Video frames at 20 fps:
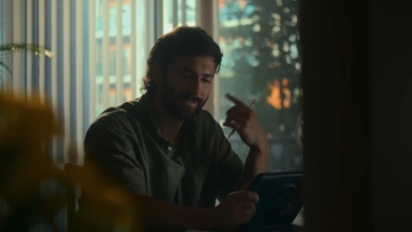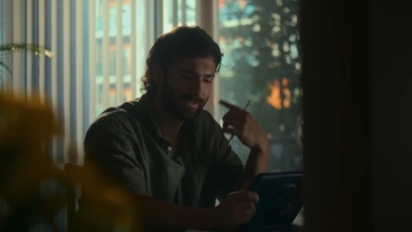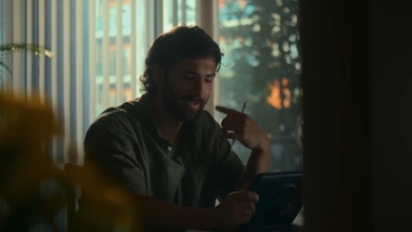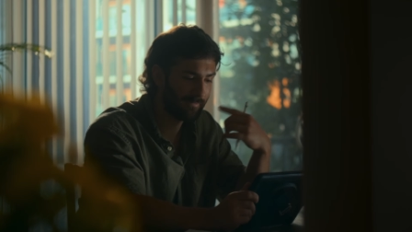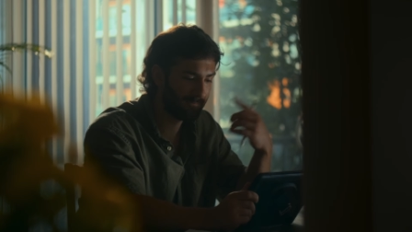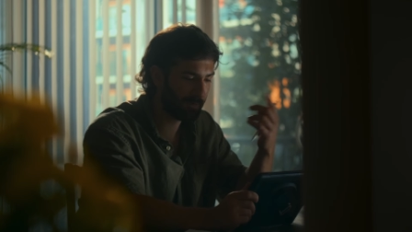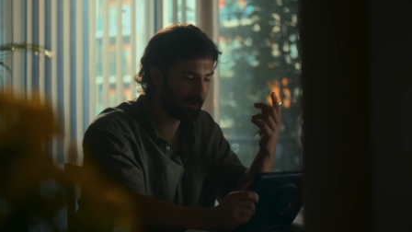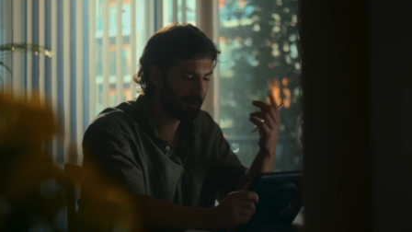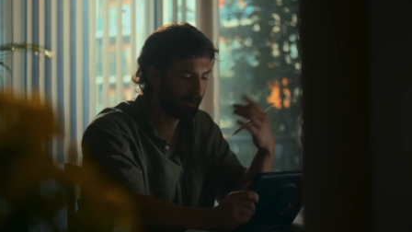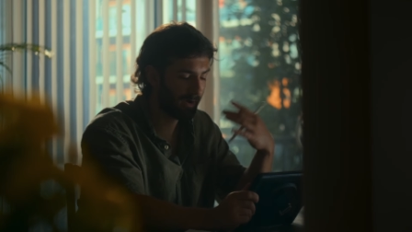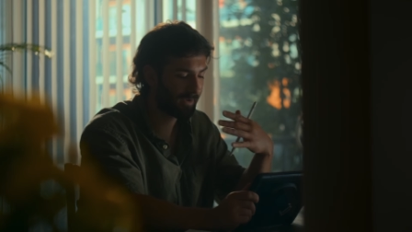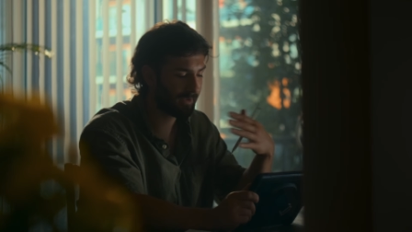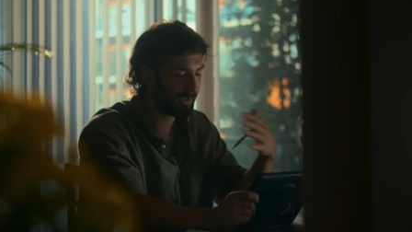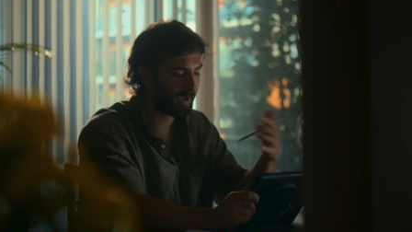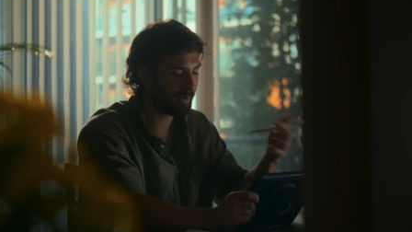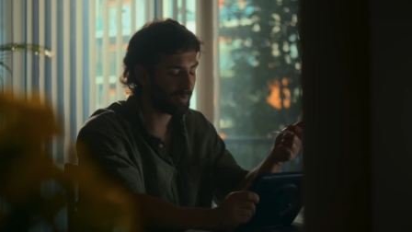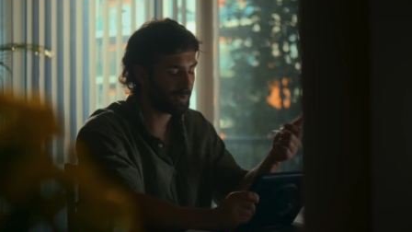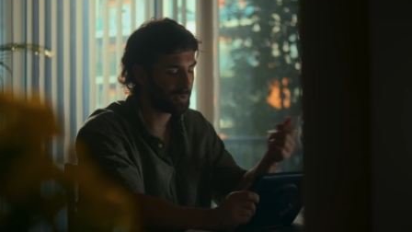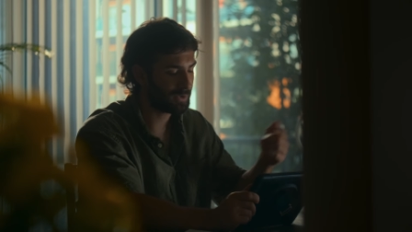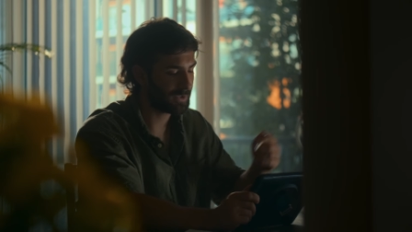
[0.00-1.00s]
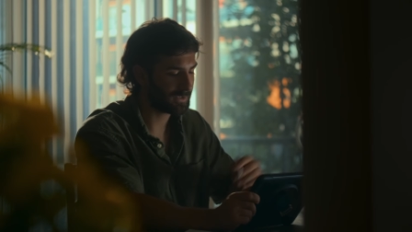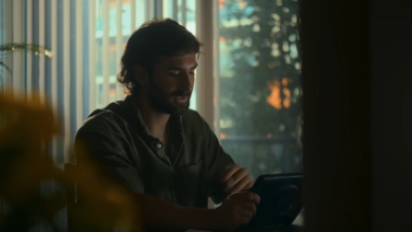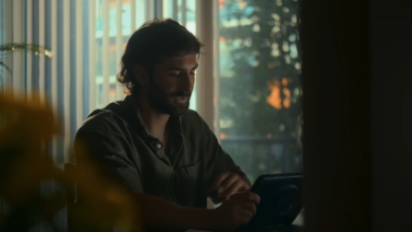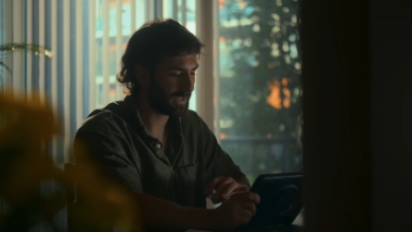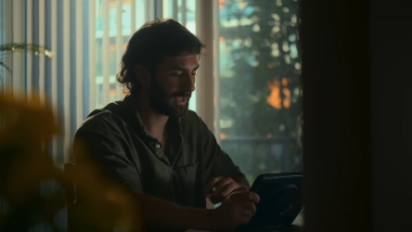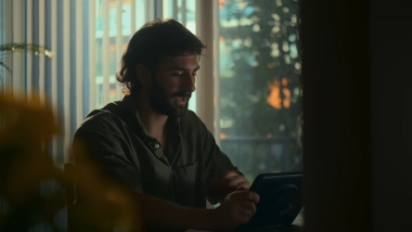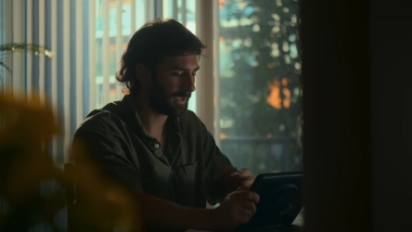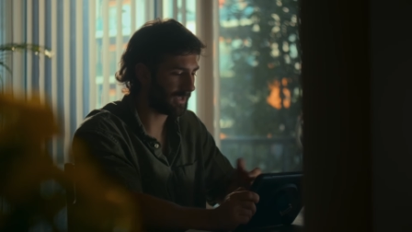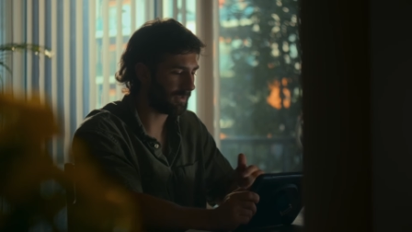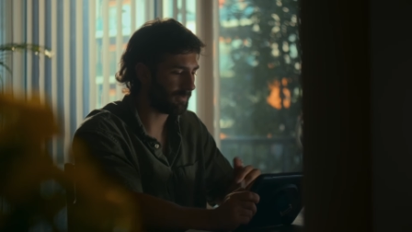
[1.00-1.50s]
DP right now, I'm just
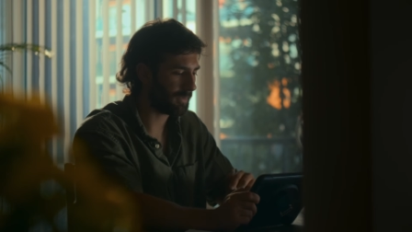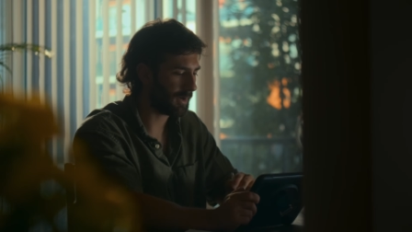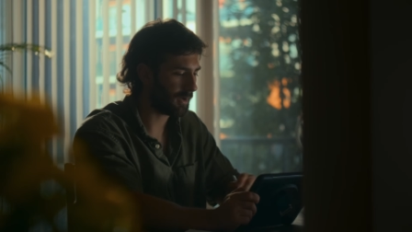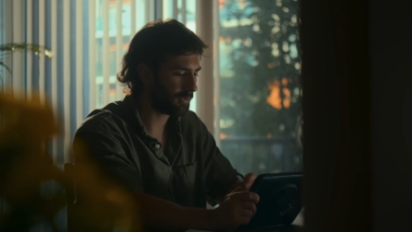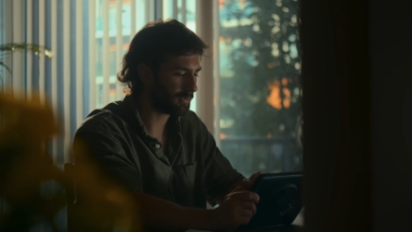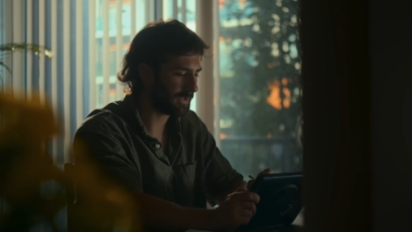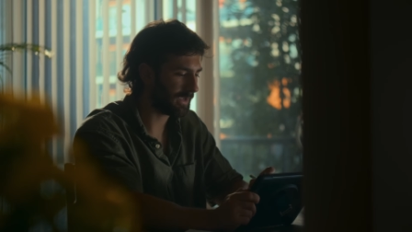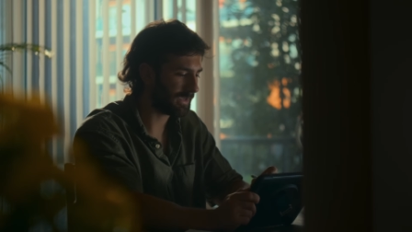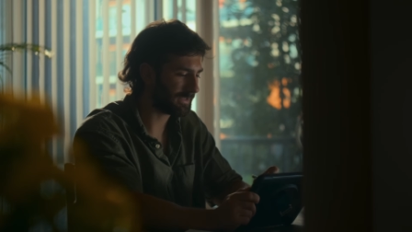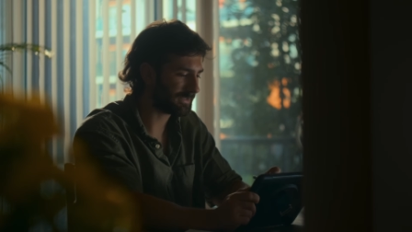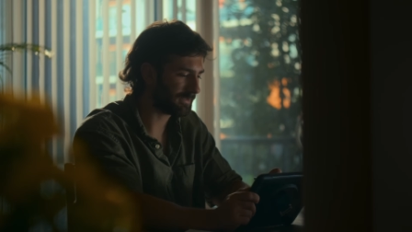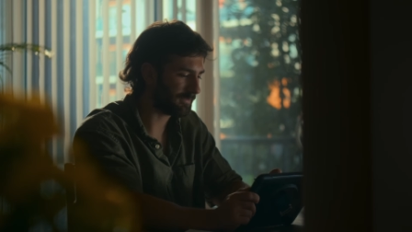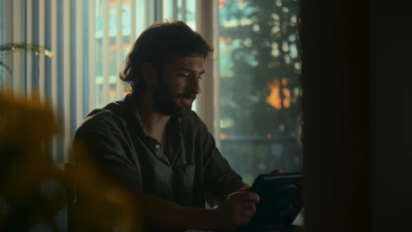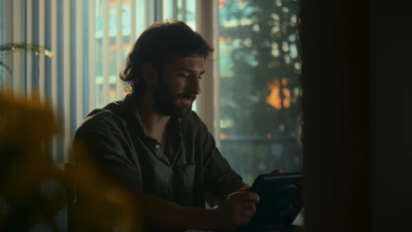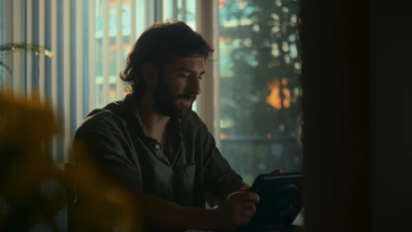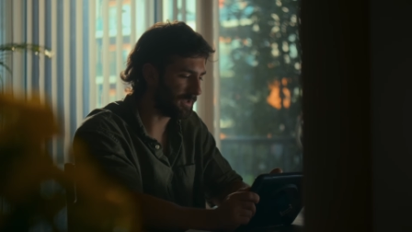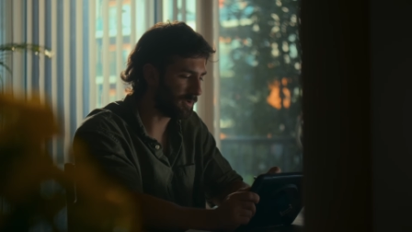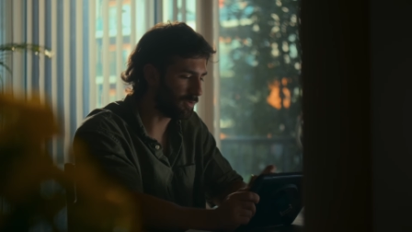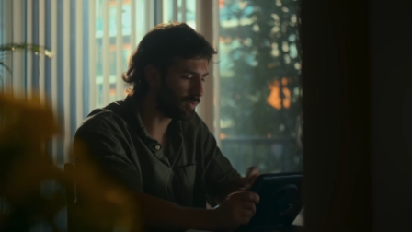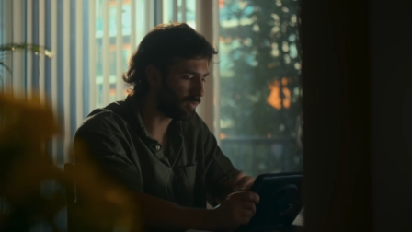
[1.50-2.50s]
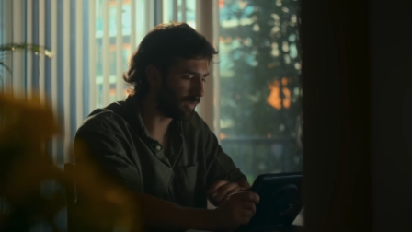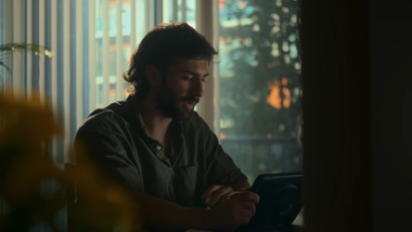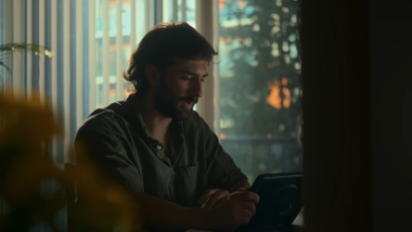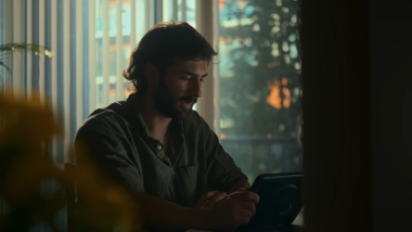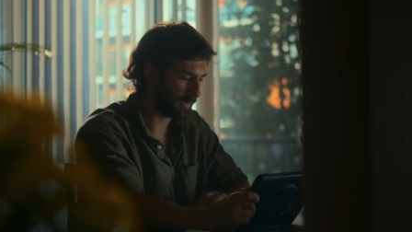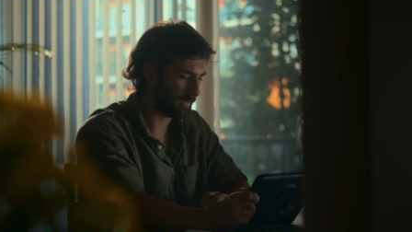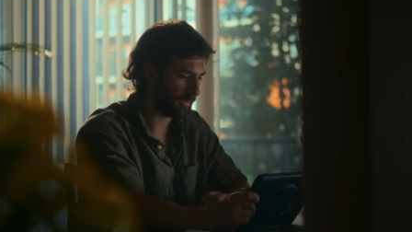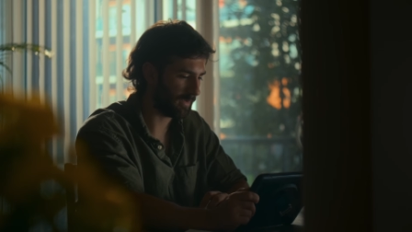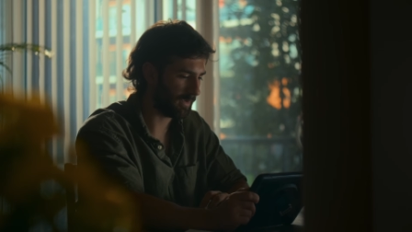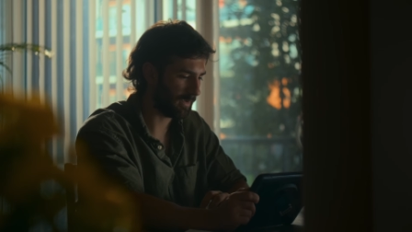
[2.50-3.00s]
thinking about as a
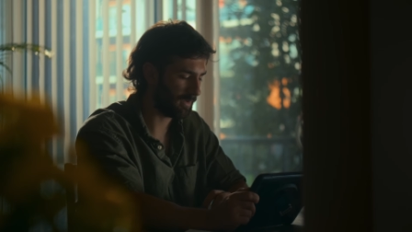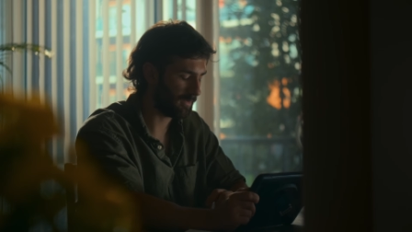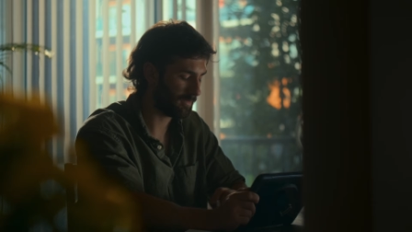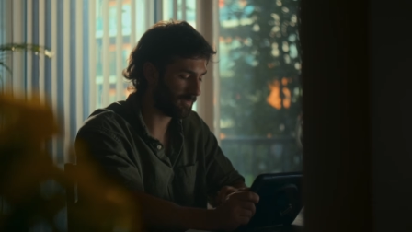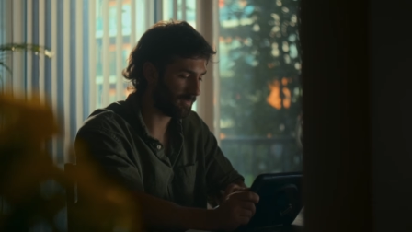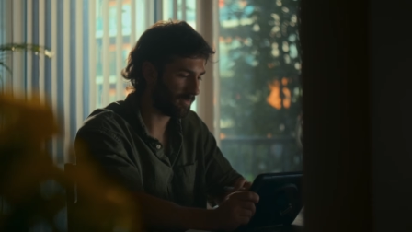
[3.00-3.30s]
viewer, yeah.